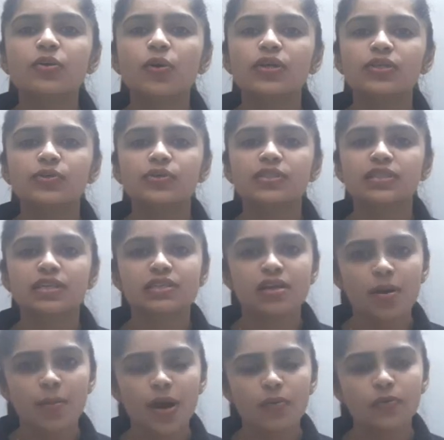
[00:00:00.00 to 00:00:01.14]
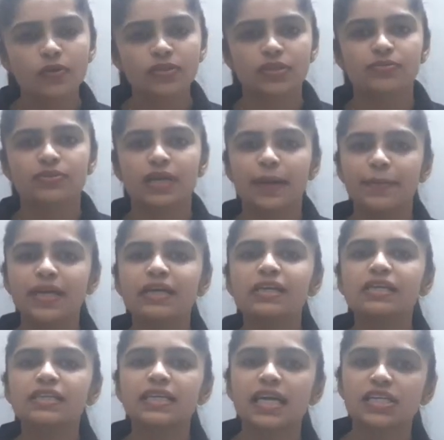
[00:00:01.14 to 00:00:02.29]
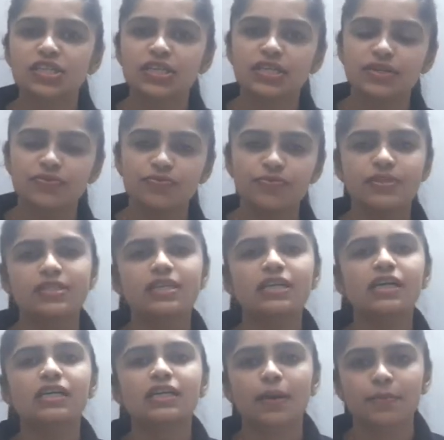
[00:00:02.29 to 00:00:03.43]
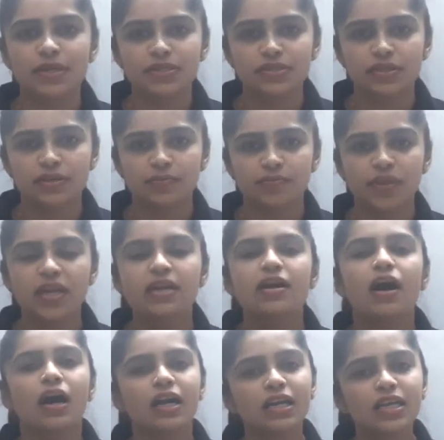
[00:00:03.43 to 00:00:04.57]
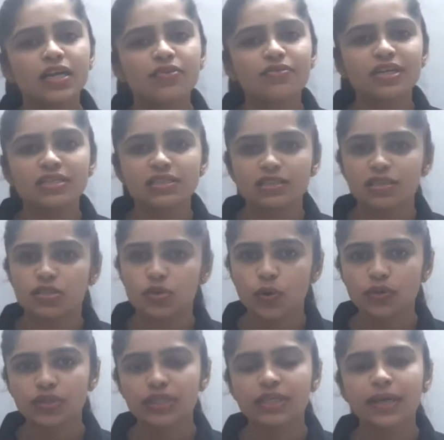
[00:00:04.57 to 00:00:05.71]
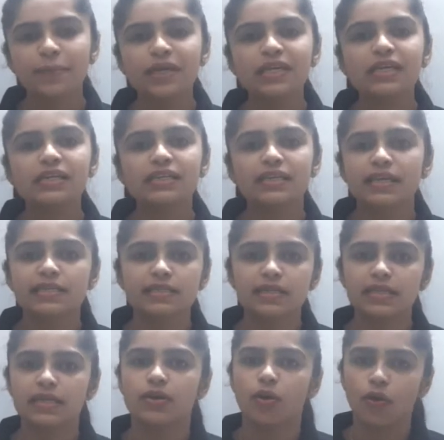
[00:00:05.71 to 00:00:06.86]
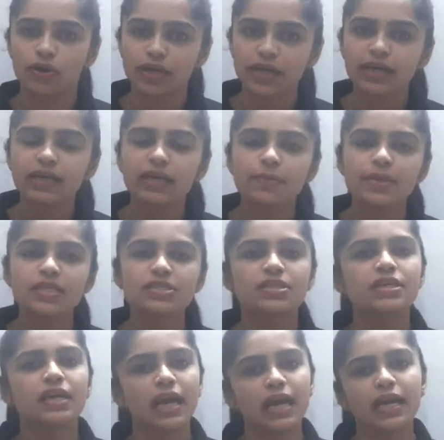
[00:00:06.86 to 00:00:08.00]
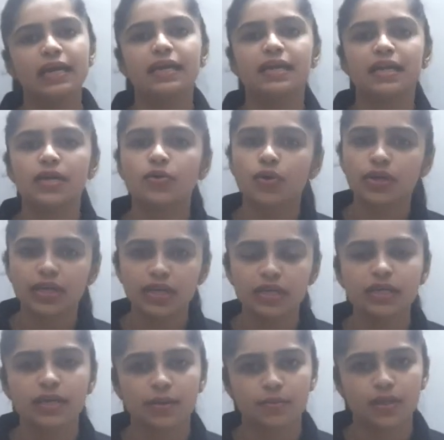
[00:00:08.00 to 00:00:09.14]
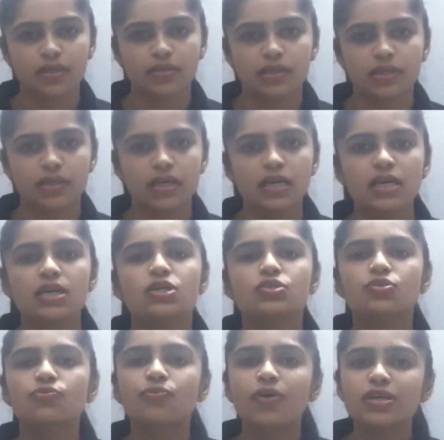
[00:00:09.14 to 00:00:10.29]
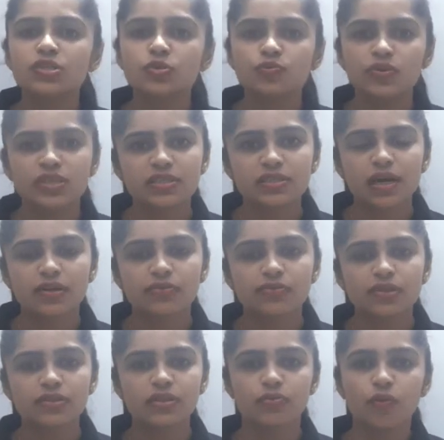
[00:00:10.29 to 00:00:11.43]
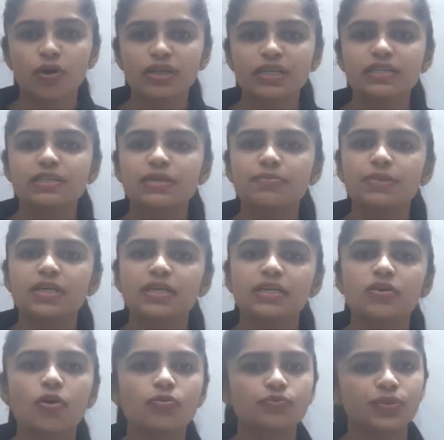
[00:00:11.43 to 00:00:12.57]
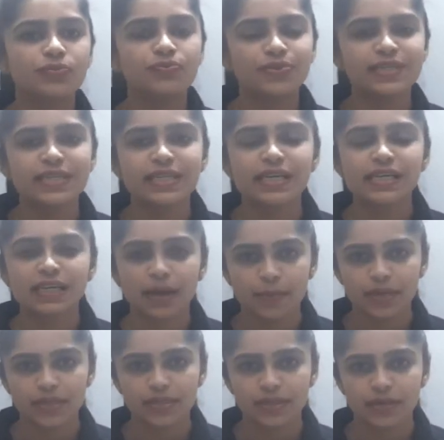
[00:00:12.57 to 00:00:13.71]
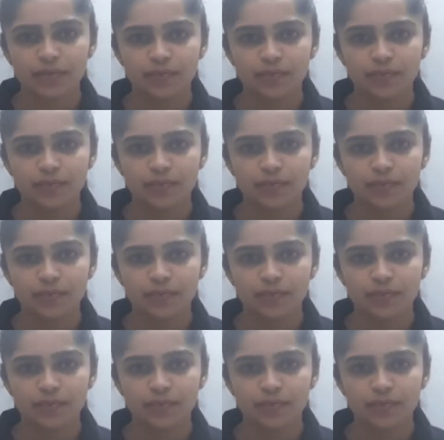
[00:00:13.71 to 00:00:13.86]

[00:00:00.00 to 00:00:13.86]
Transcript: going to discuss about the chemical reaction in physical chemistry. Earlier we discussed on the chemical reaction in organic chemistry and inorganic chemistry. So first we start with the what is the meaning of the physical chemistry.